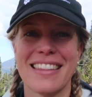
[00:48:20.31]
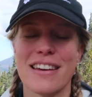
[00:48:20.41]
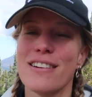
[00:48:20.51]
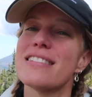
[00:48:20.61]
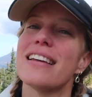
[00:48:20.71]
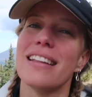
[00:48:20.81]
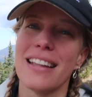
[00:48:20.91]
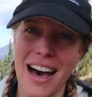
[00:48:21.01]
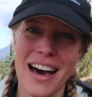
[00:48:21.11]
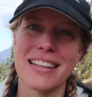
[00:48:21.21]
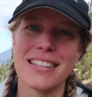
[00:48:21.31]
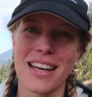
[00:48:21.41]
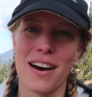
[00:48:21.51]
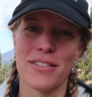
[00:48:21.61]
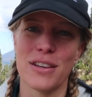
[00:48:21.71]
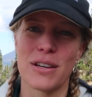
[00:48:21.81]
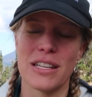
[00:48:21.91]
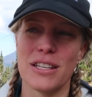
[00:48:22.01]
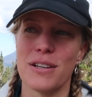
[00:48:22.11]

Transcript: There's a lot of stuff you could